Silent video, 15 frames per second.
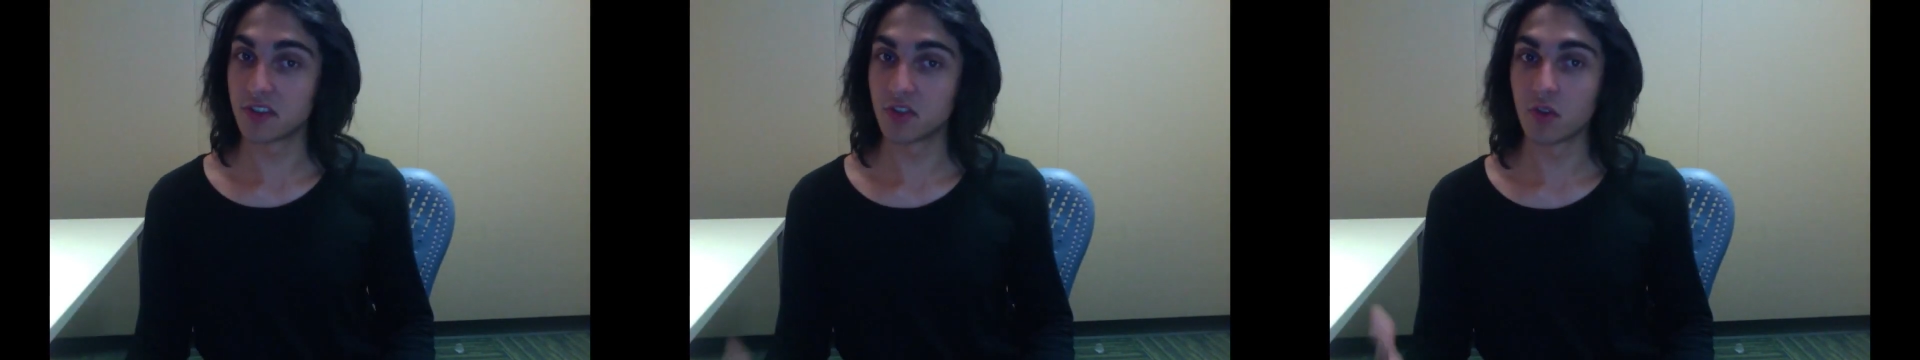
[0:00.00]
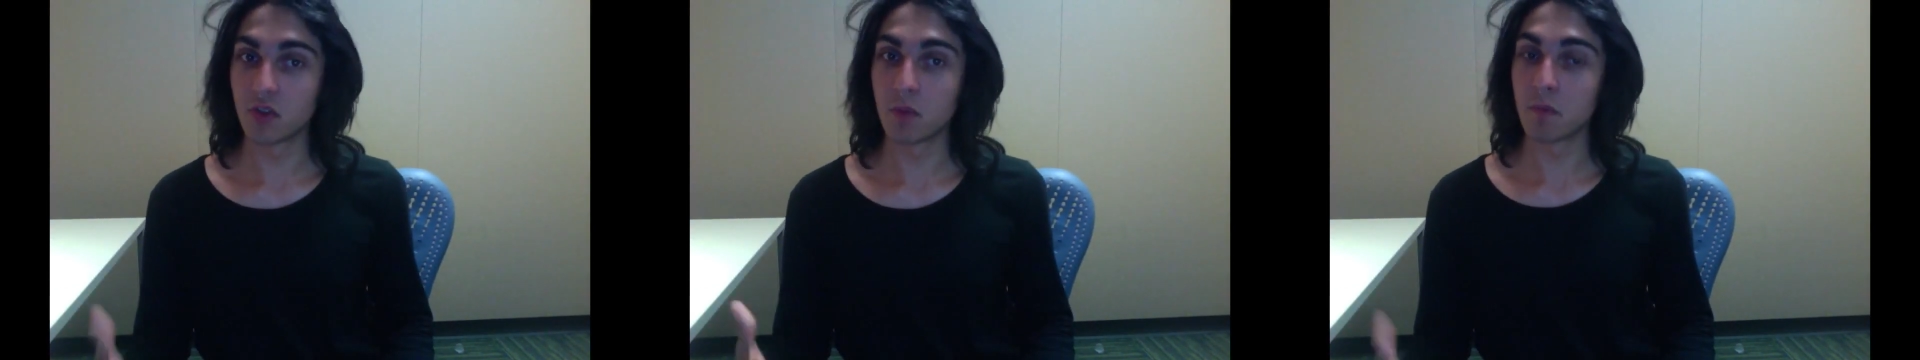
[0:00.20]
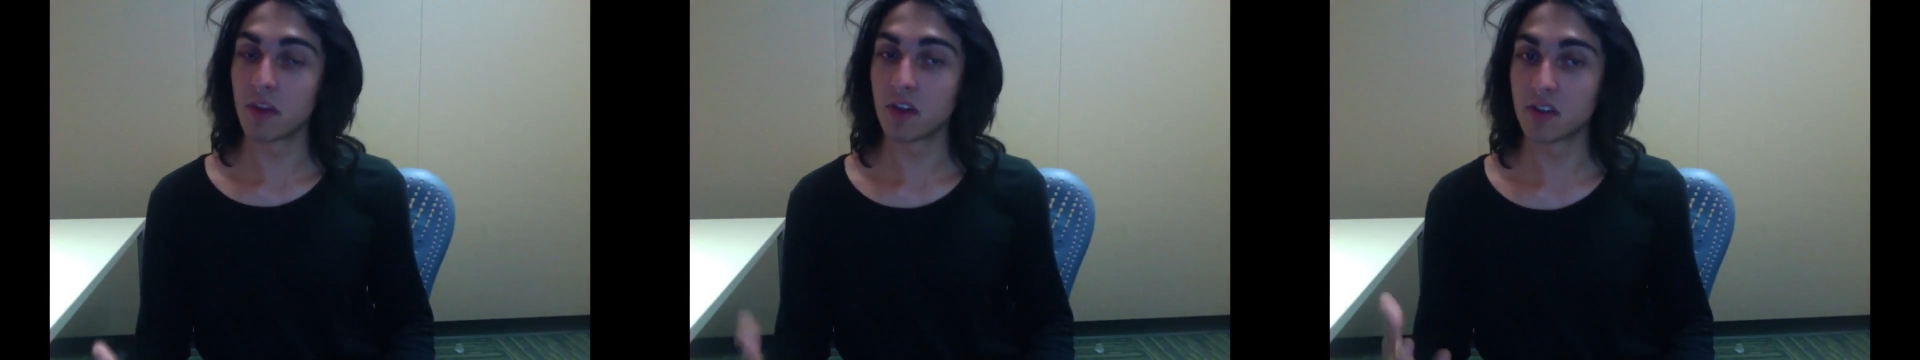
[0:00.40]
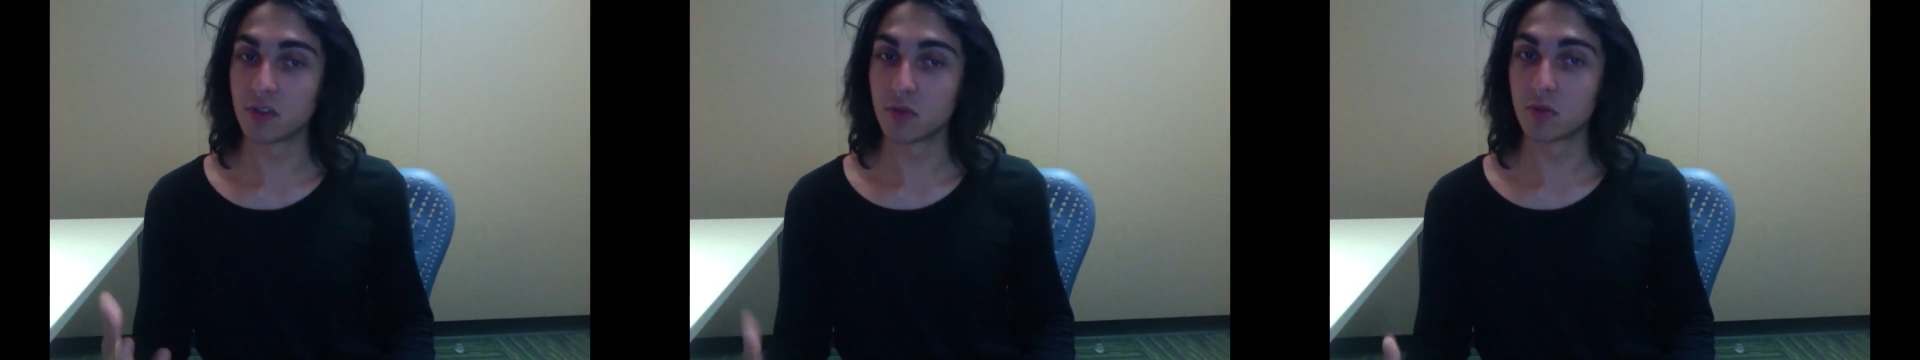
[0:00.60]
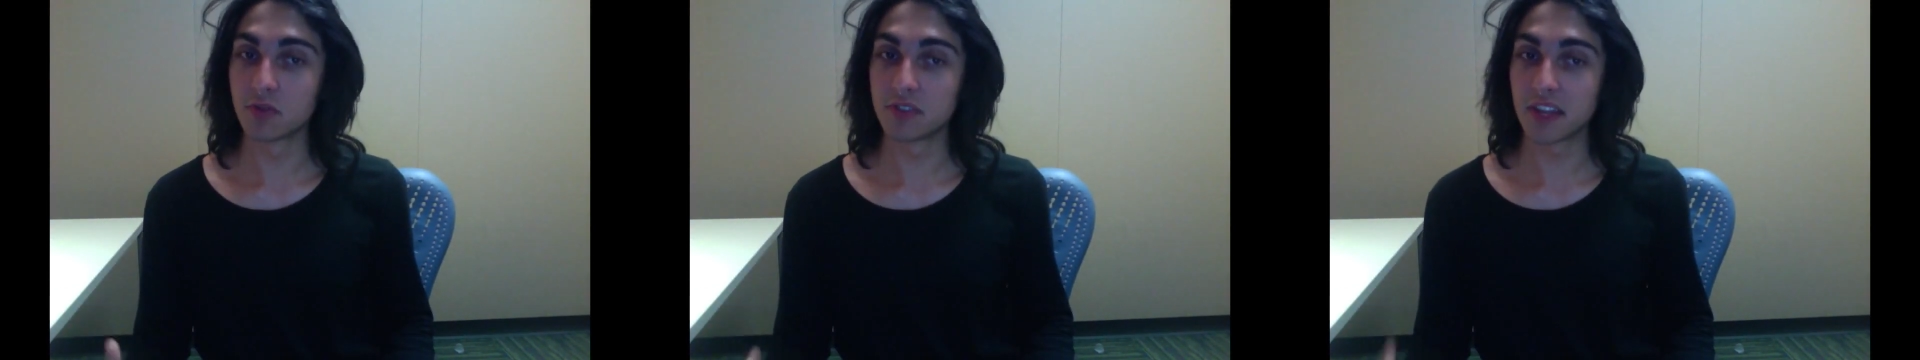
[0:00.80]
to a mere
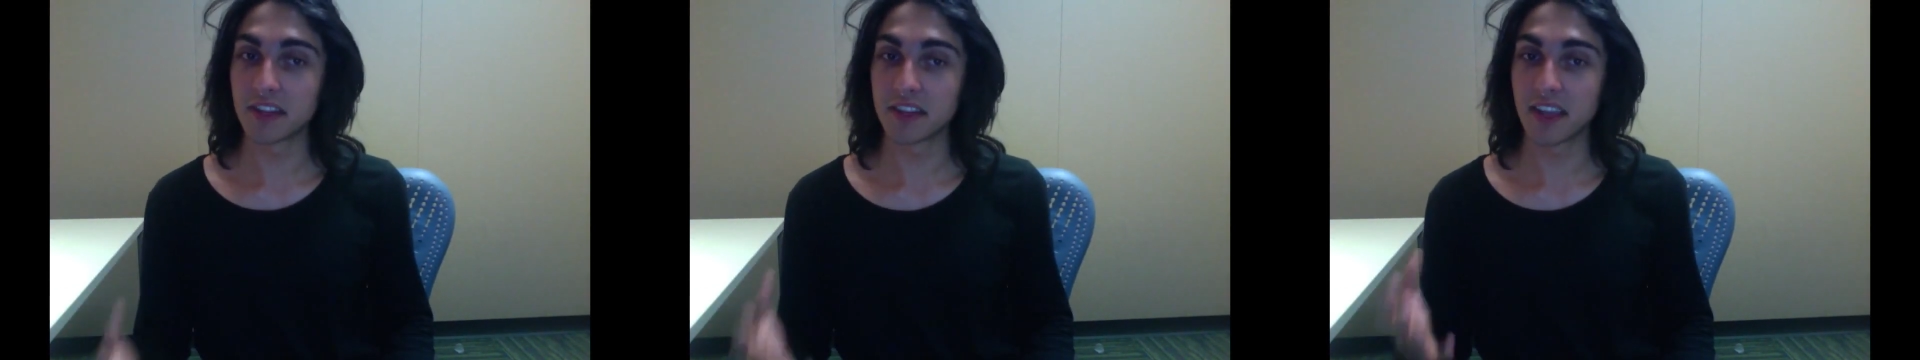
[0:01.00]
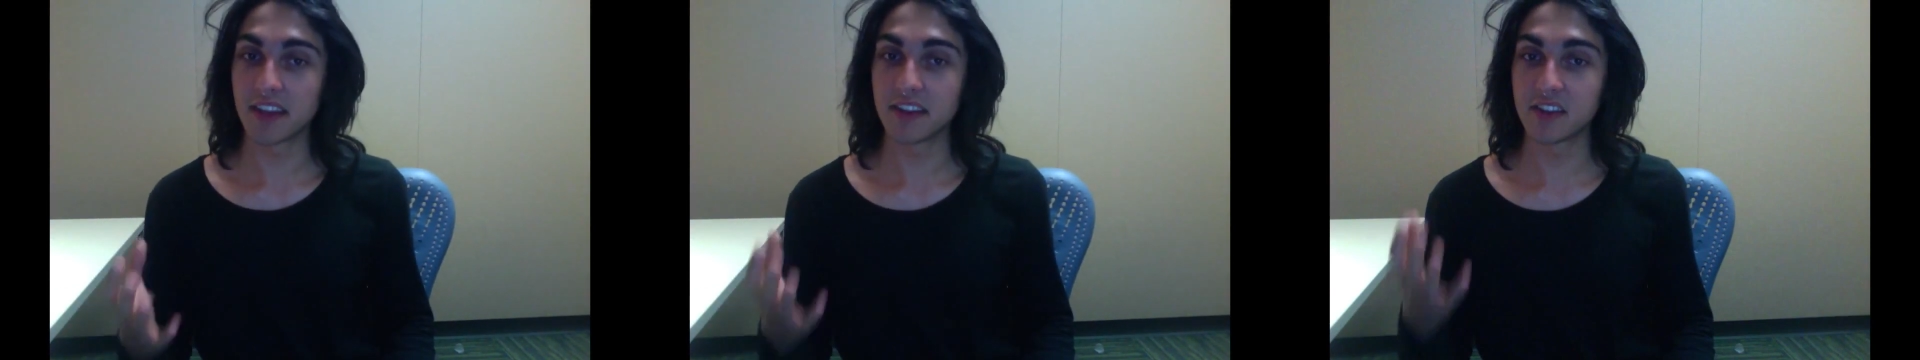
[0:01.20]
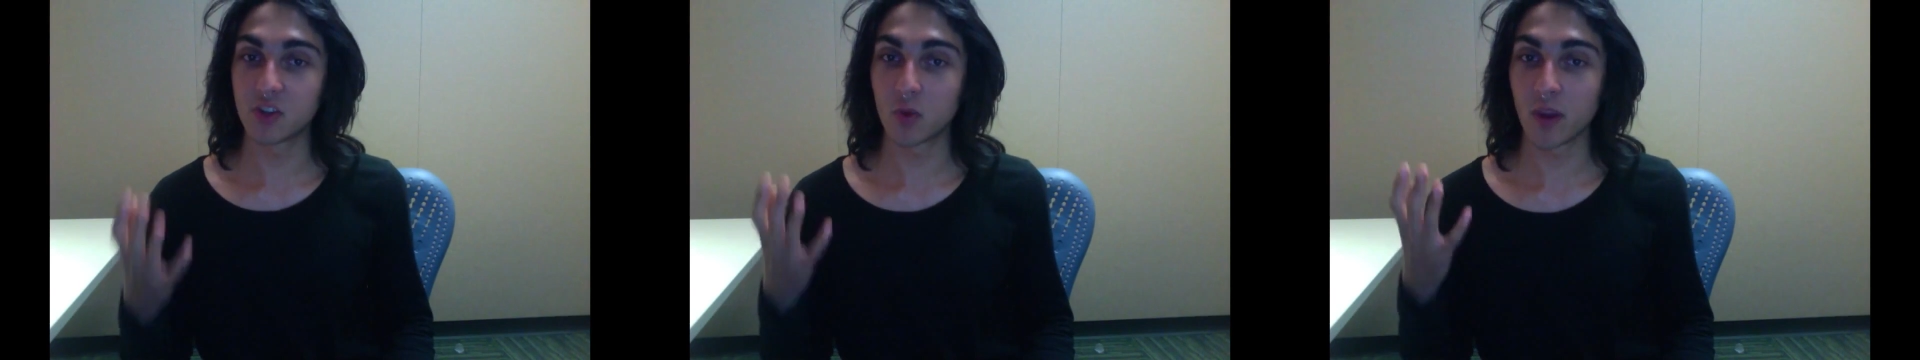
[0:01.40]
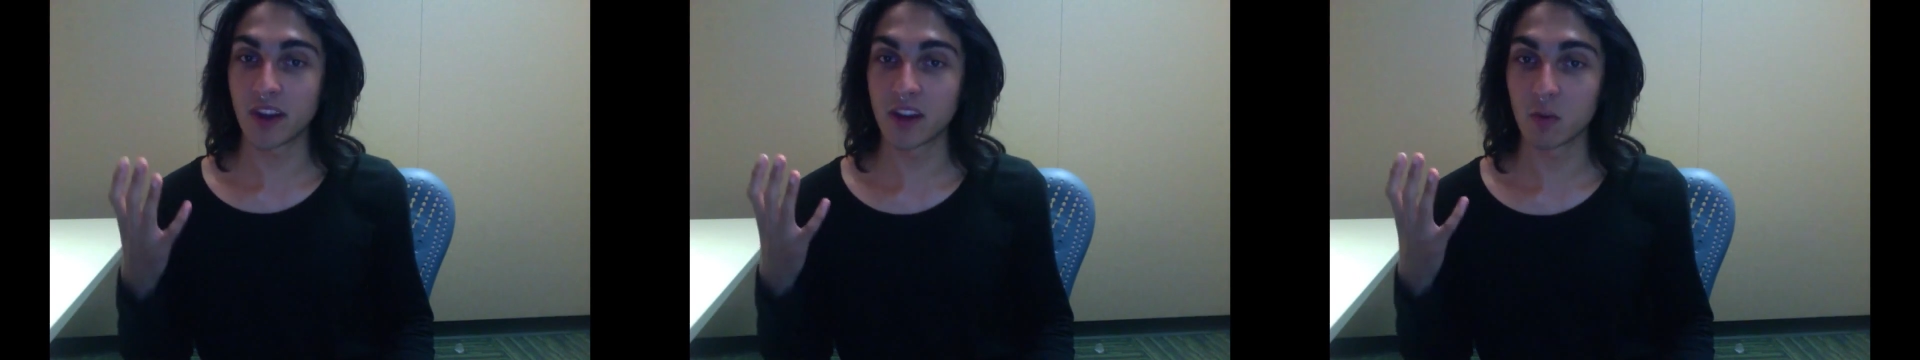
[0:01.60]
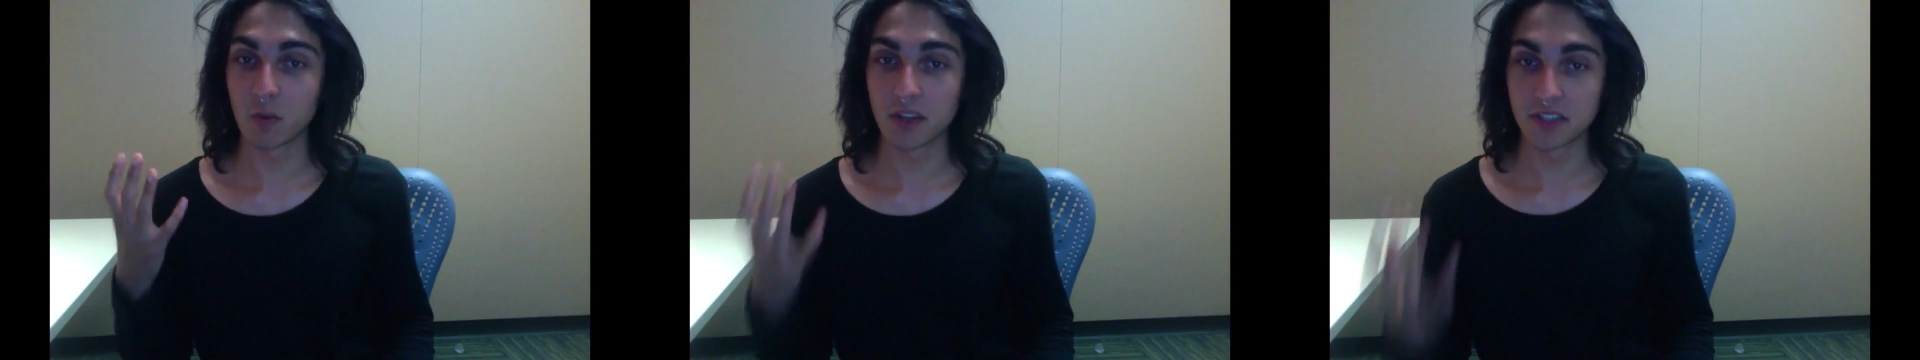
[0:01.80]
tool dedicated to
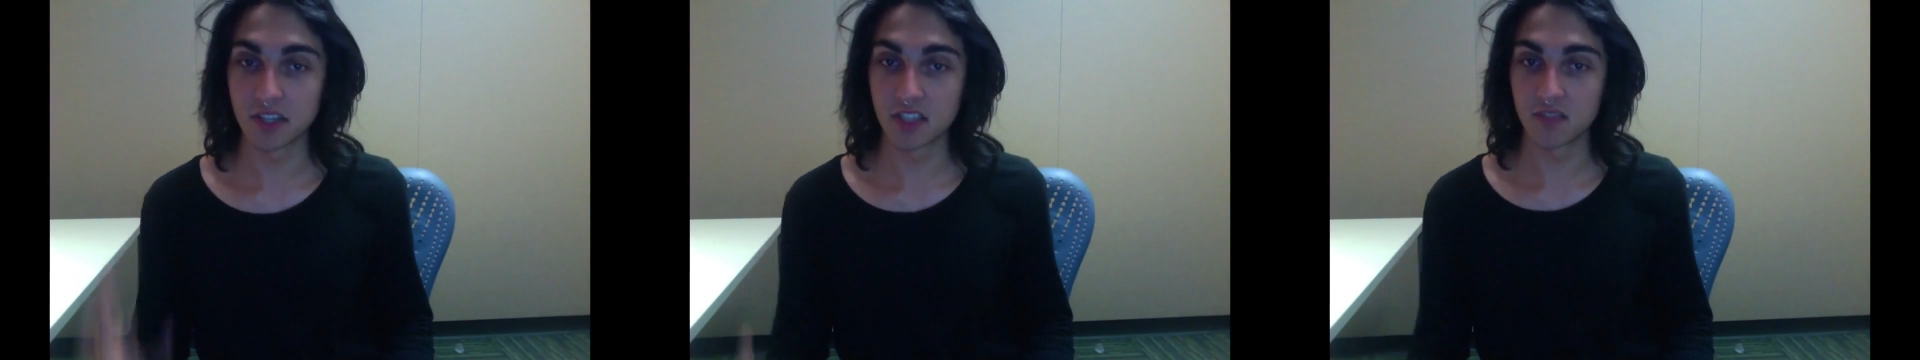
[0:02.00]
creating riches